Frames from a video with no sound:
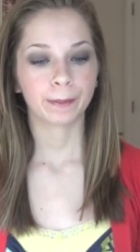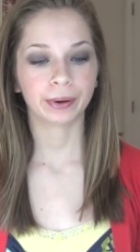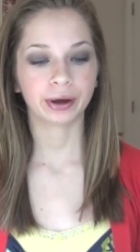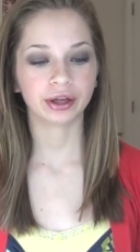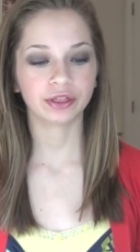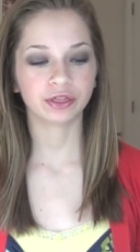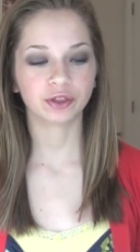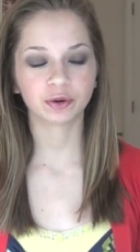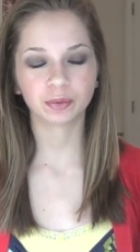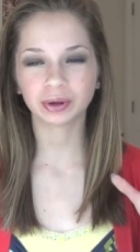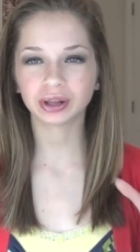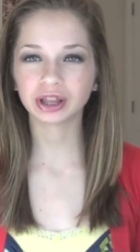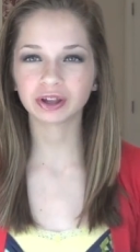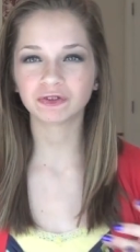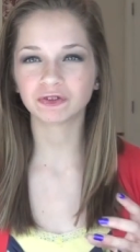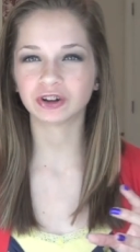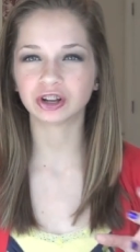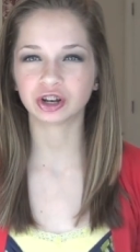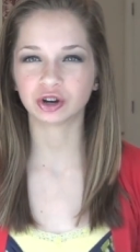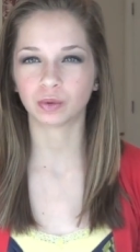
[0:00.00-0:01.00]
but they're really
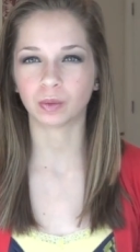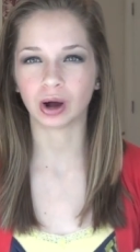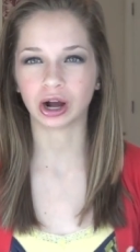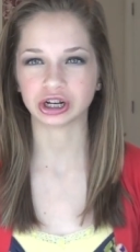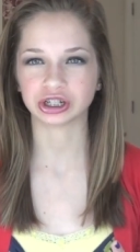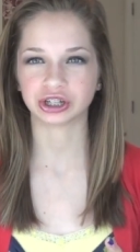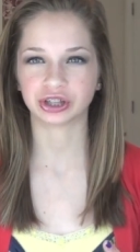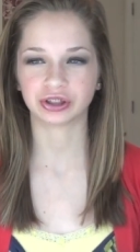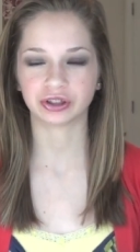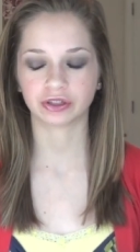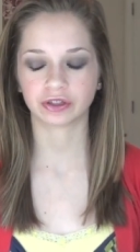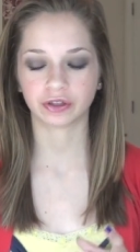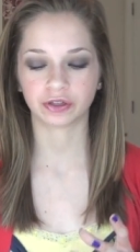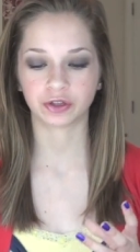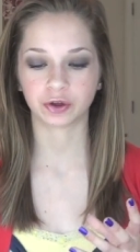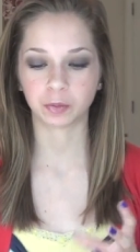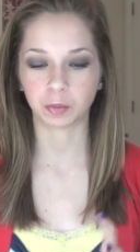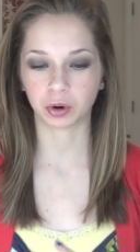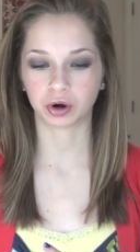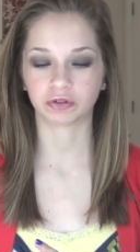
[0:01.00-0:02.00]
fun to watch. I think that
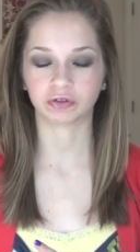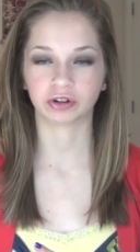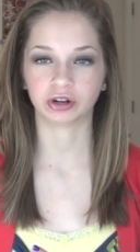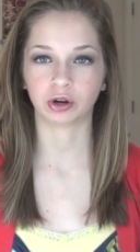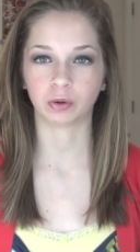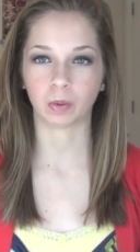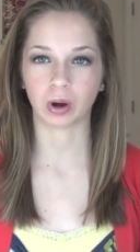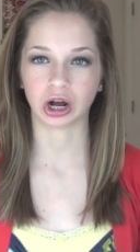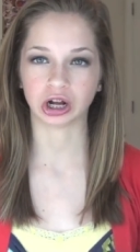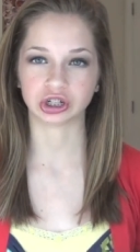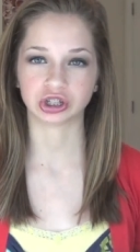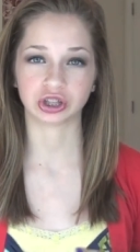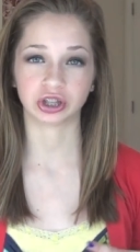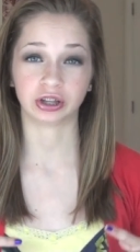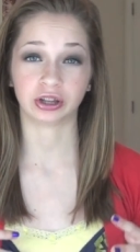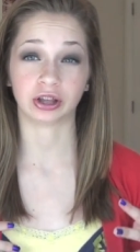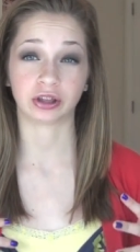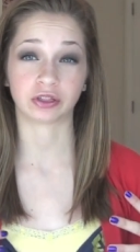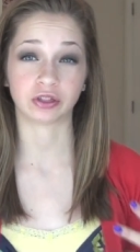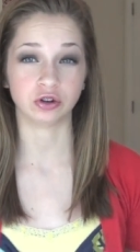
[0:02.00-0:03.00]
they're more fun to watch than
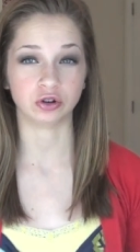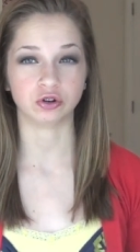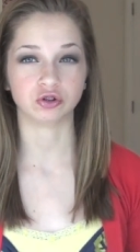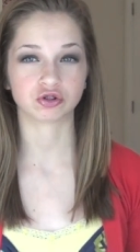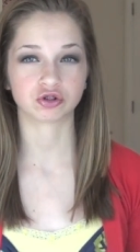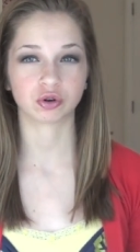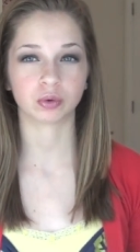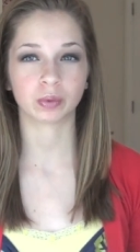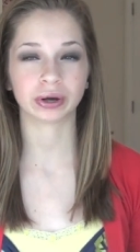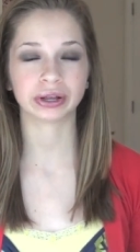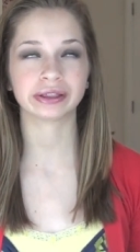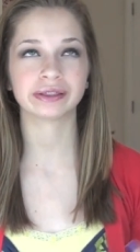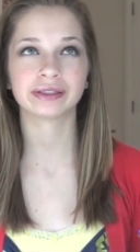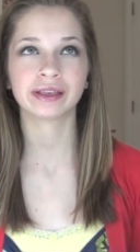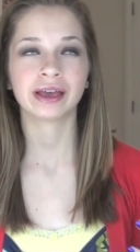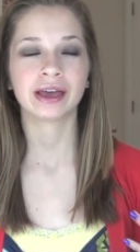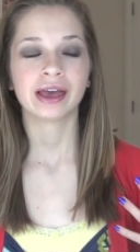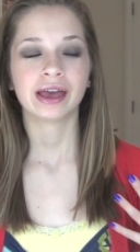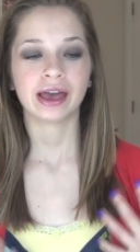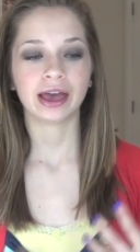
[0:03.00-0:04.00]
like the neutral ones.
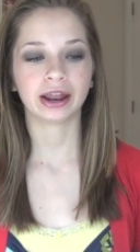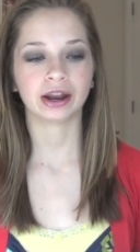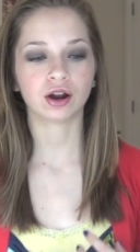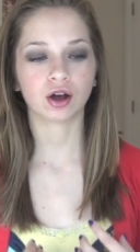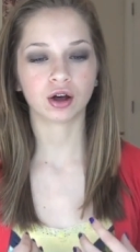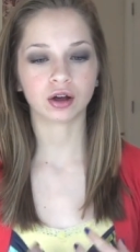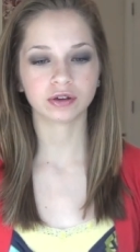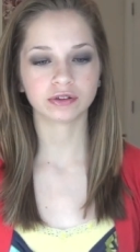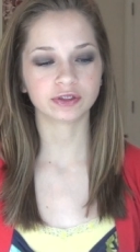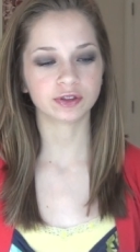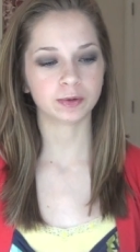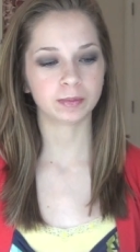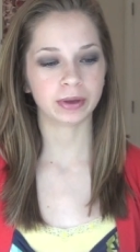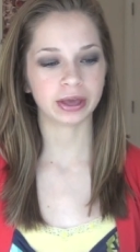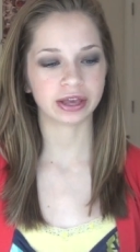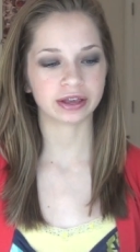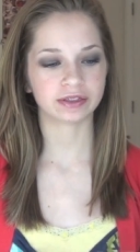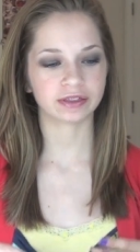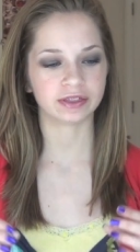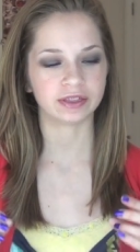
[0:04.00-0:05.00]
And it also
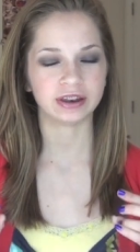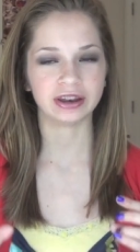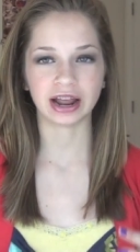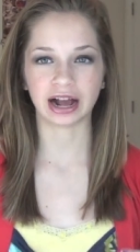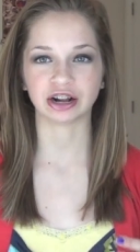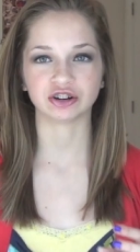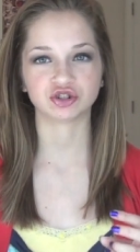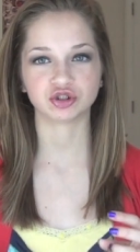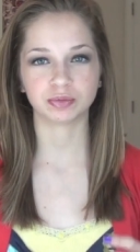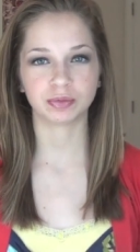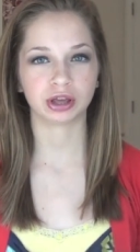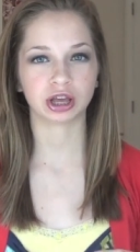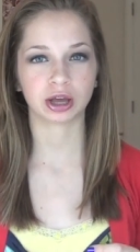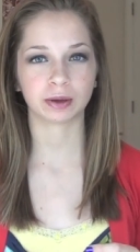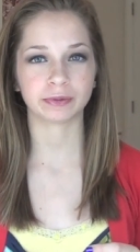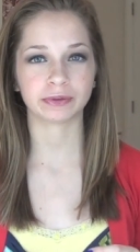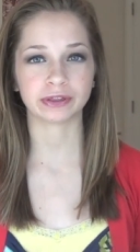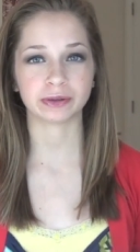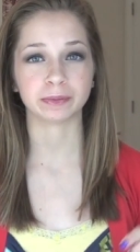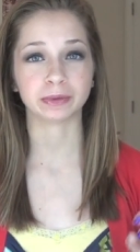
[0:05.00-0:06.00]
makes the natural
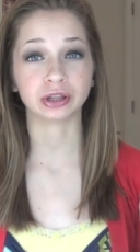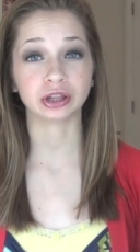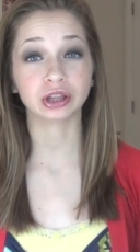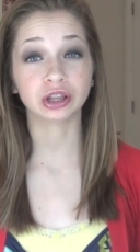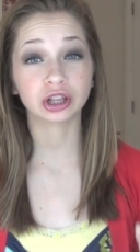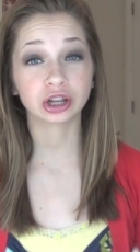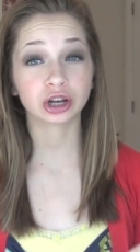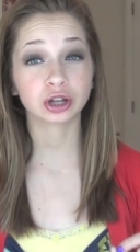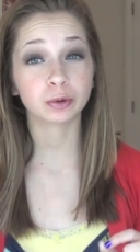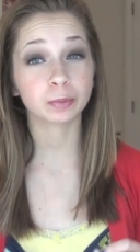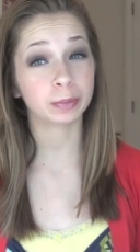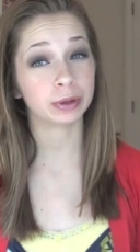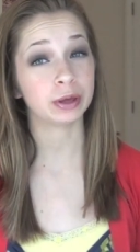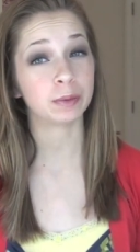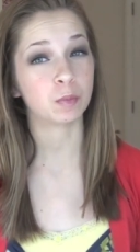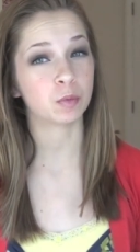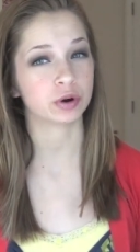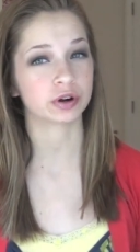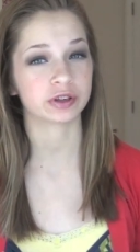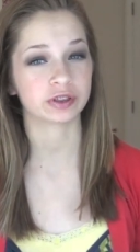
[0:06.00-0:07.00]
makeup seem a little bit
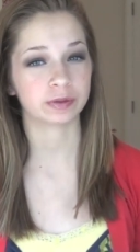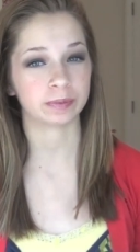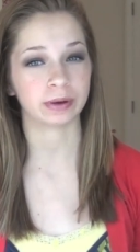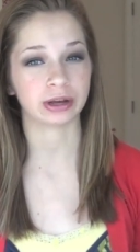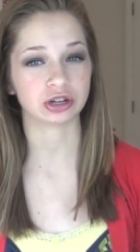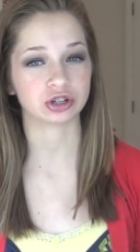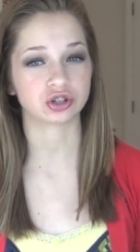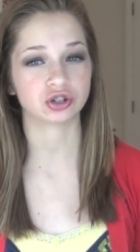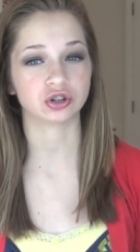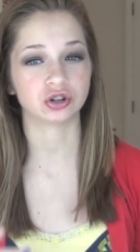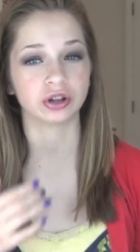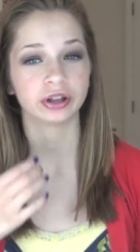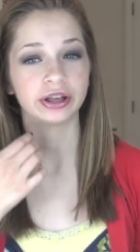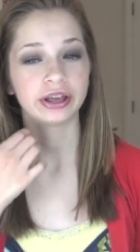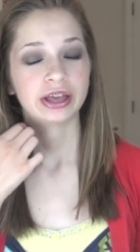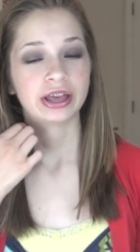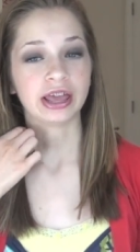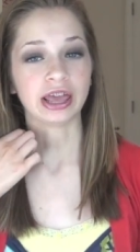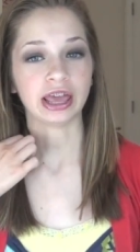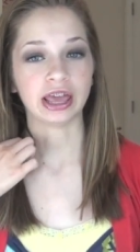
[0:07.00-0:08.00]
more special
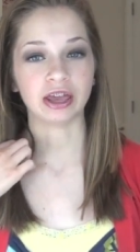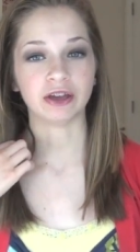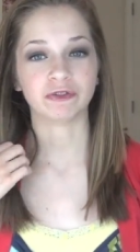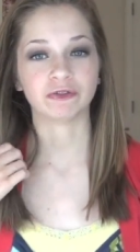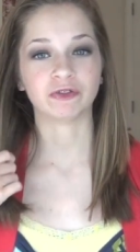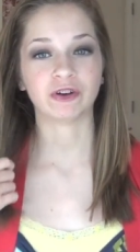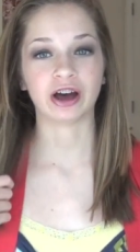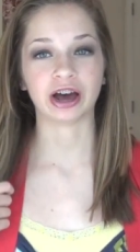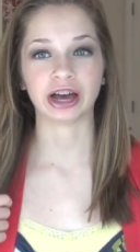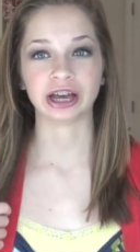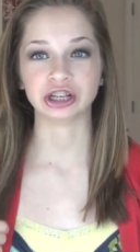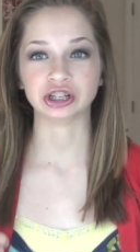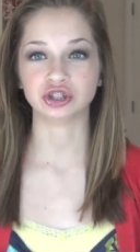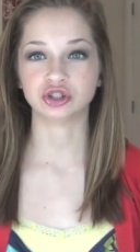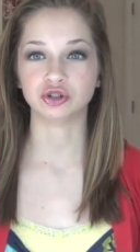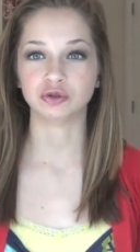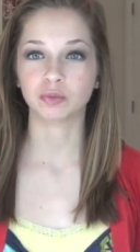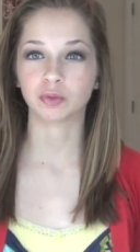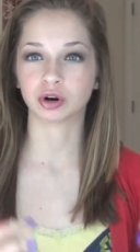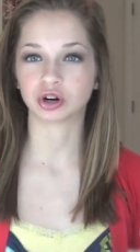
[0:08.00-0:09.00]
if I
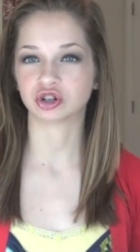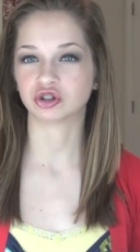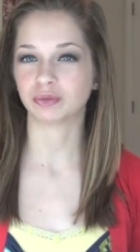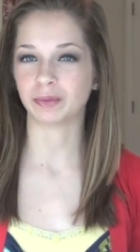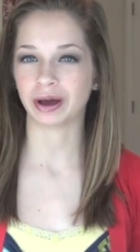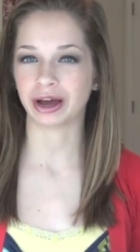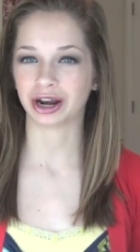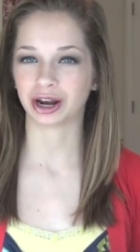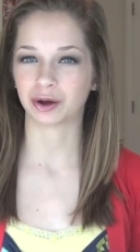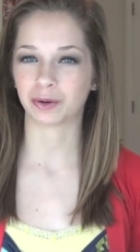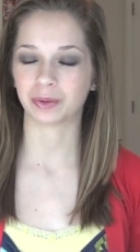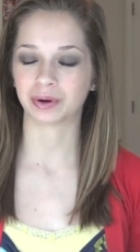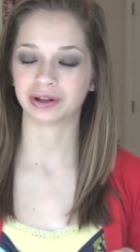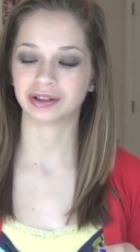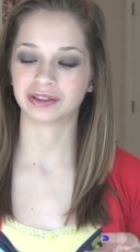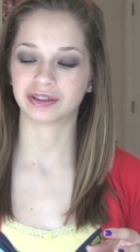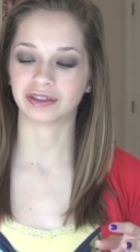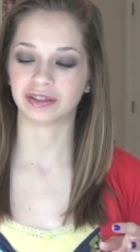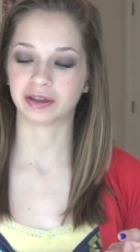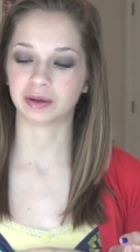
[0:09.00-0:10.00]
do more dramatic
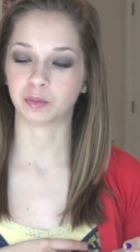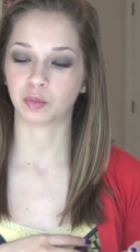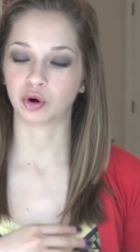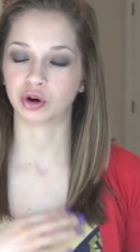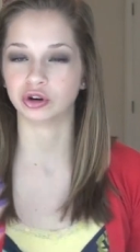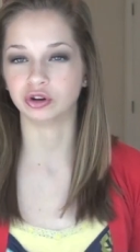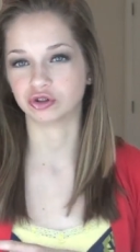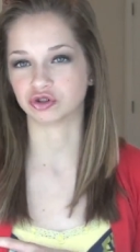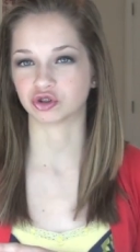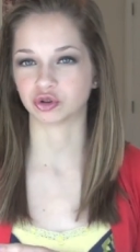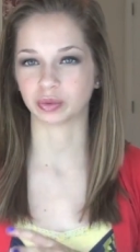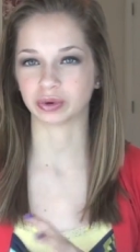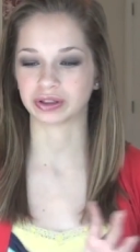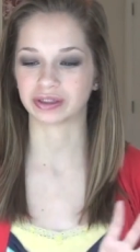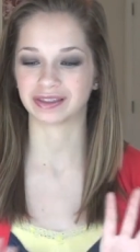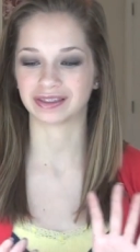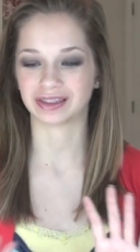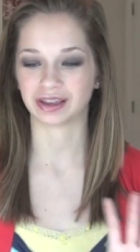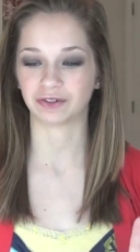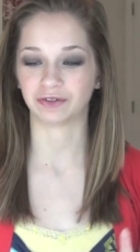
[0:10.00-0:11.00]
ones and then more neutral ones
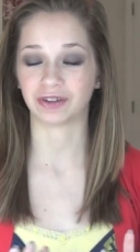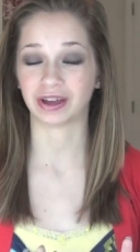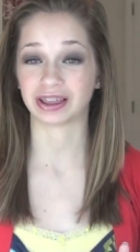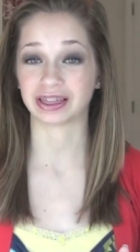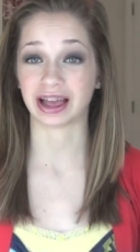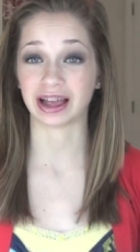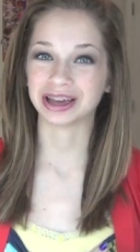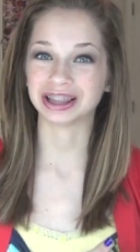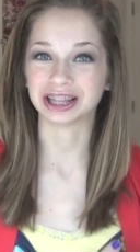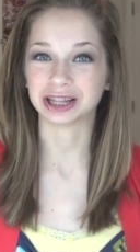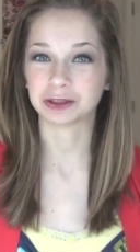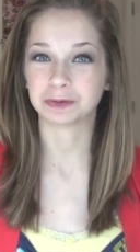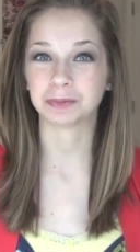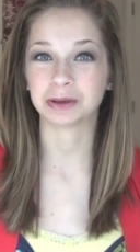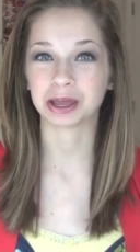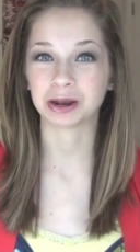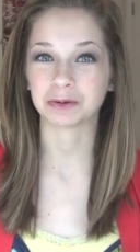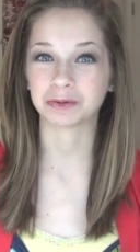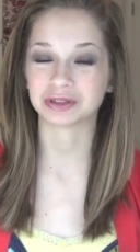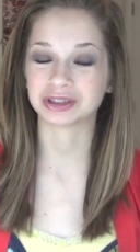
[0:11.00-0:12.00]
and stuff like that. Let's
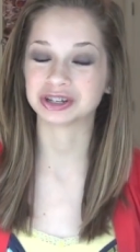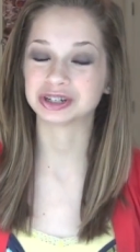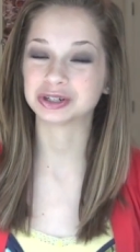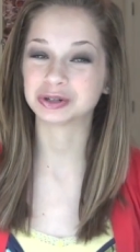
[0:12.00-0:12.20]
begin with the